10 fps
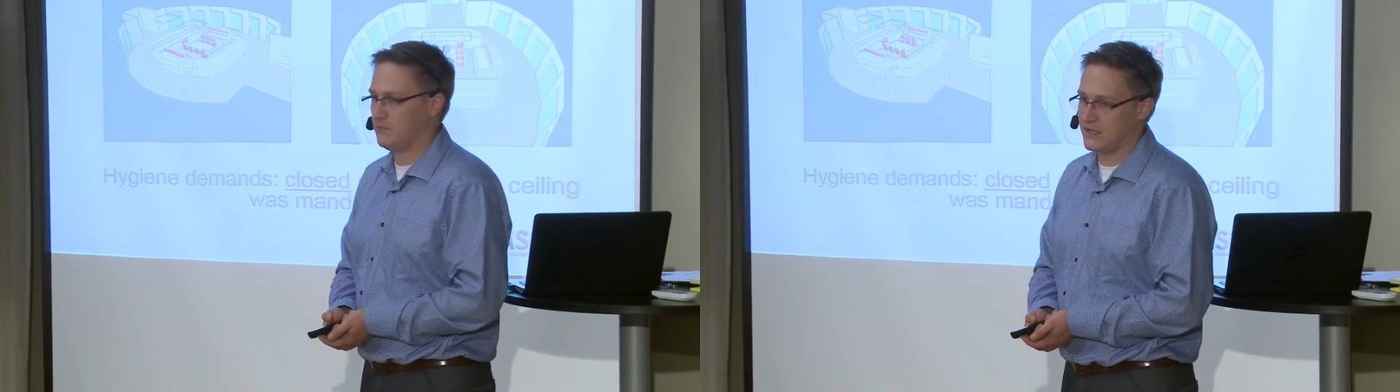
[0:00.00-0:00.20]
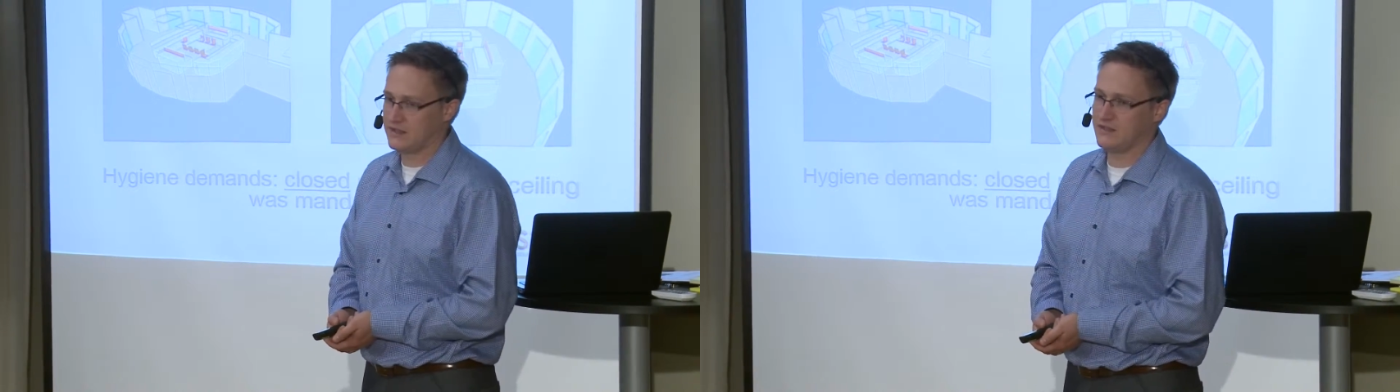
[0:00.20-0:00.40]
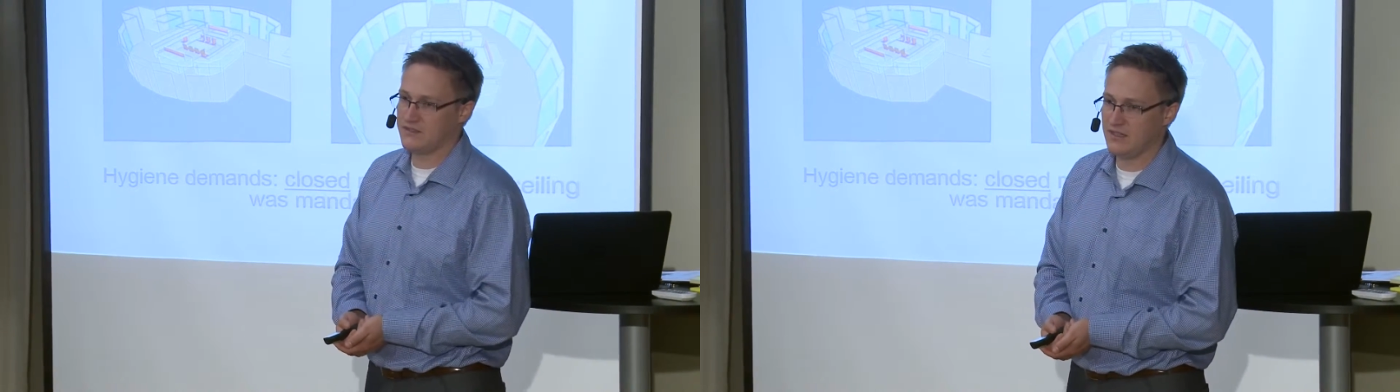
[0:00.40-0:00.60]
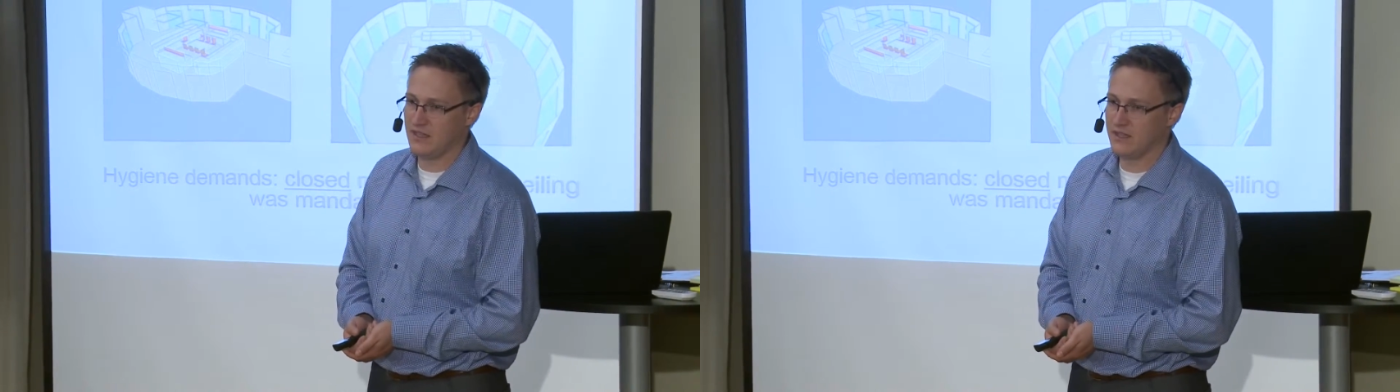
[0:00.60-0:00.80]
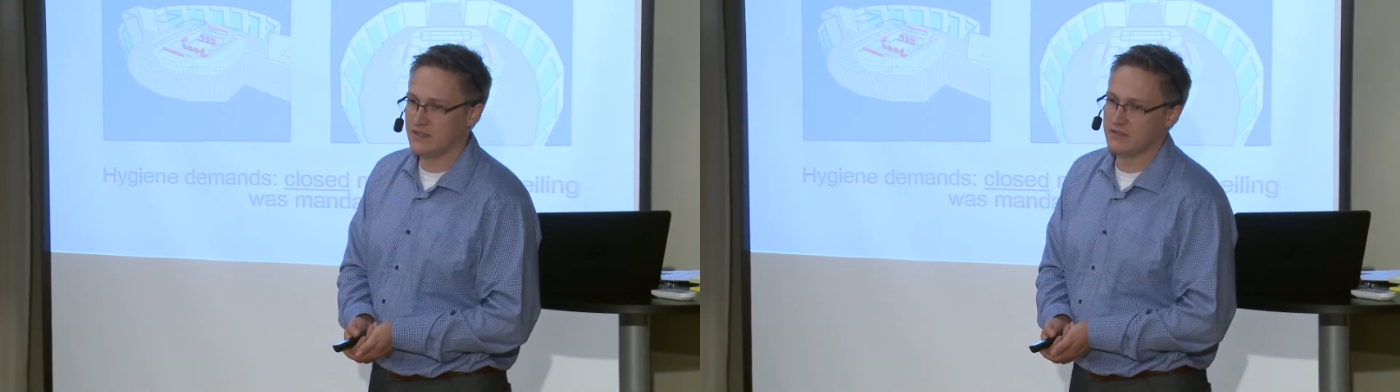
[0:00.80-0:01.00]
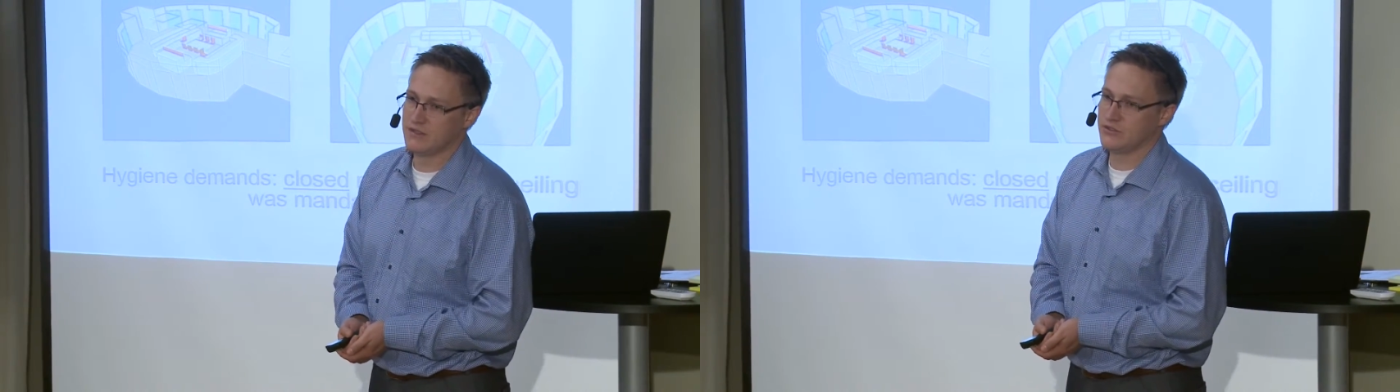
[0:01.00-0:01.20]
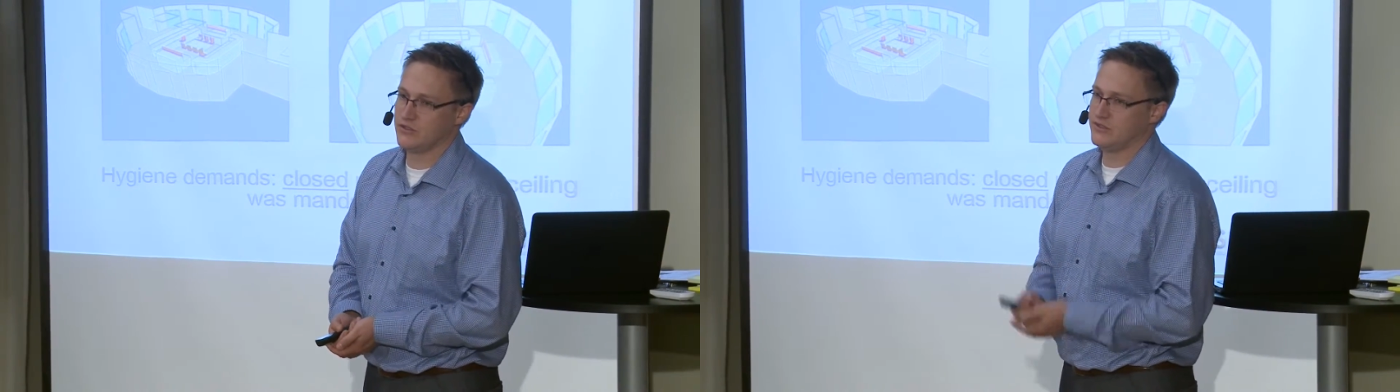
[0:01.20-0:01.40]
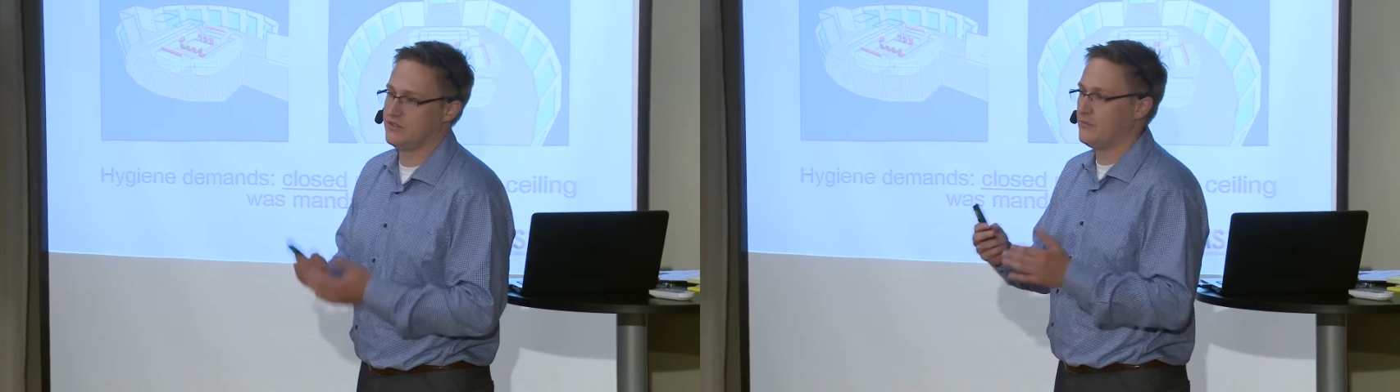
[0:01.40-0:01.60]
metal ceiling.
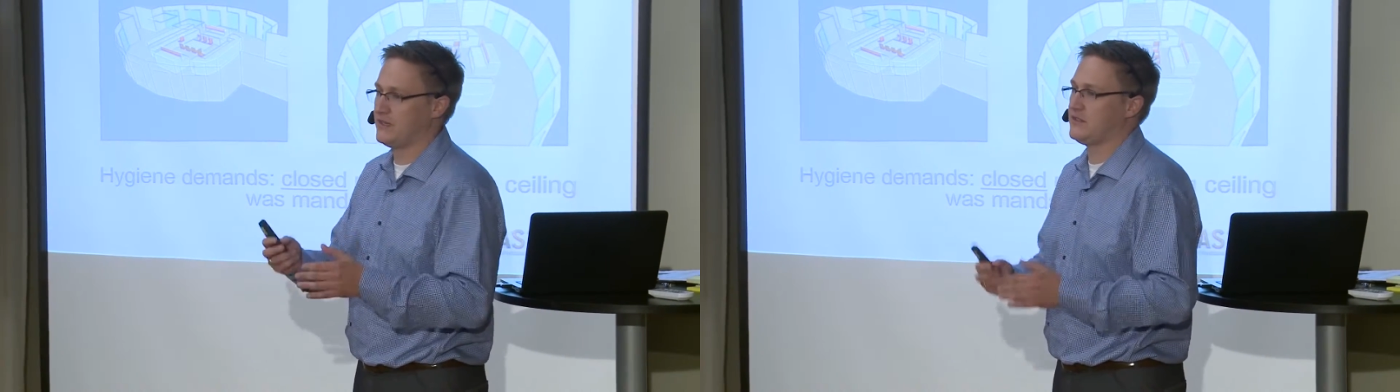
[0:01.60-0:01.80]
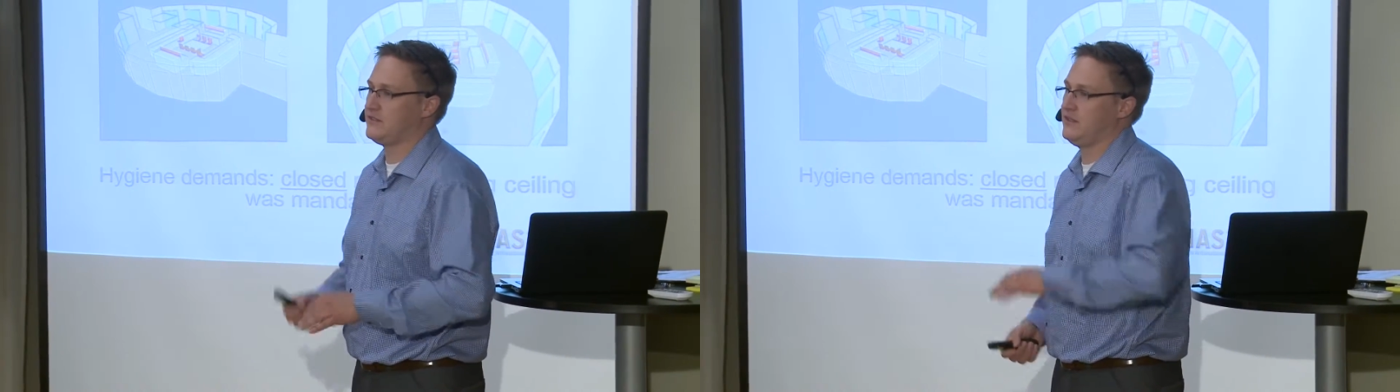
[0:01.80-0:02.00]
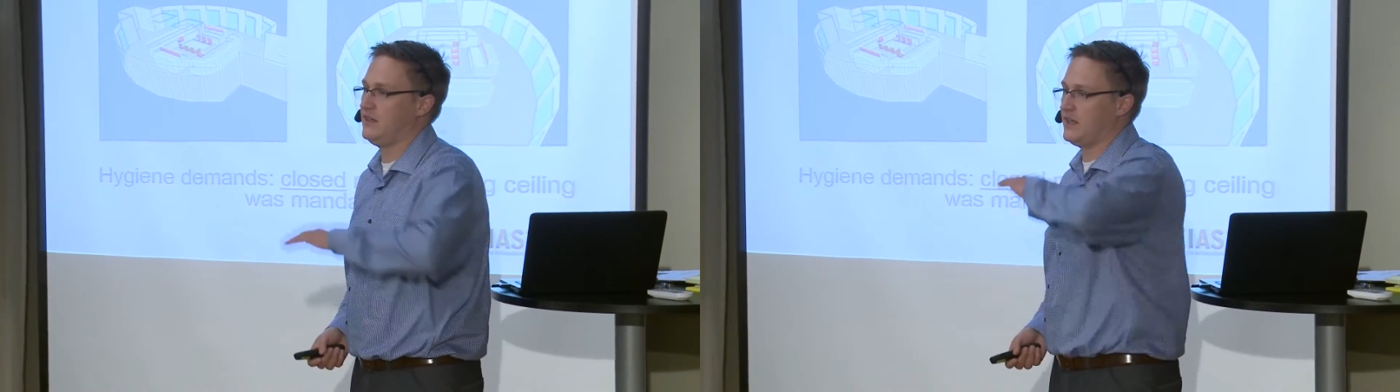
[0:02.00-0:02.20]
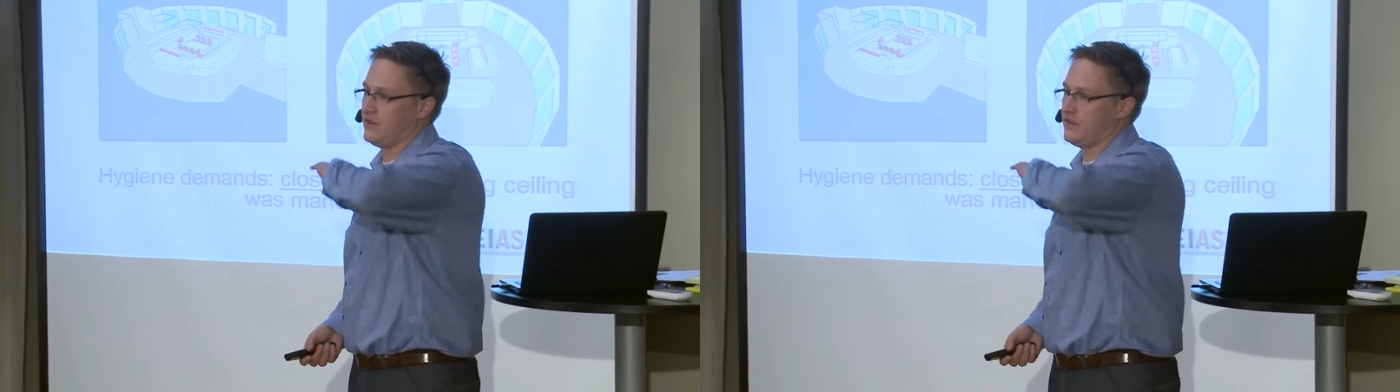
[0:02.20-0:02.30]
So it's a metal ceiling,